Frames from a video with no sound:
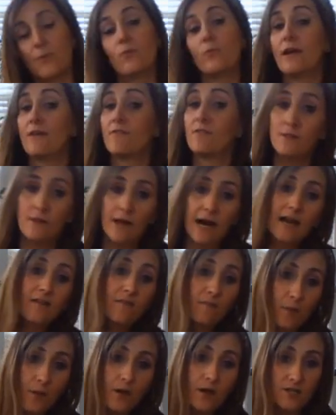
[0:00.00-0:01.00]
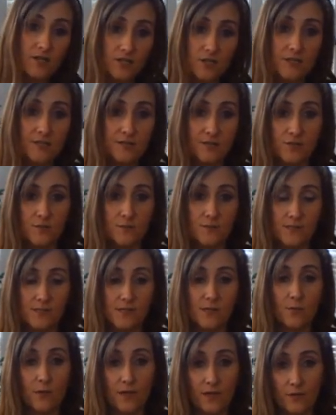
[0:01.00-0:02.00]
We have a lot of percussion instruments
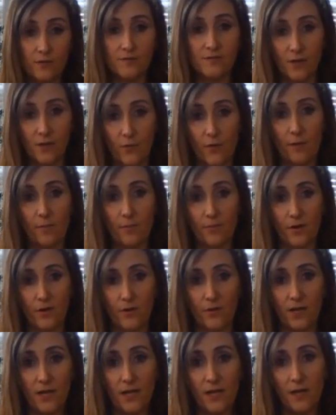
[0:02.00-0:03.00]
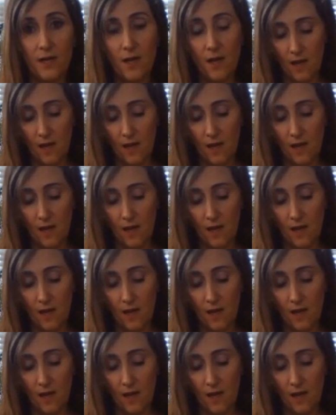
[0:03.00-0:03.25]
that we use at Grand Prairie.